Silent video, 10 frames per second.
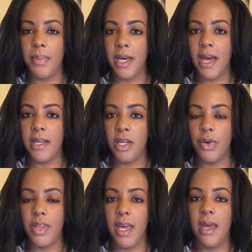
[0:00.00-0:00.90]
But I
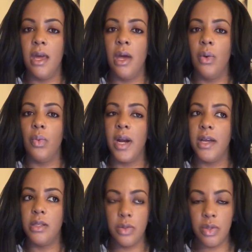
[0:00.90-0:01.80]
know that when I
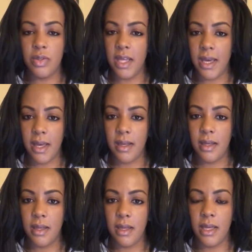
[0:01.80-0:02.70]
do that,
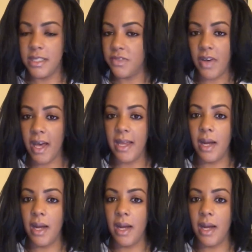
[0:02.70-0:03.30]
it's fine.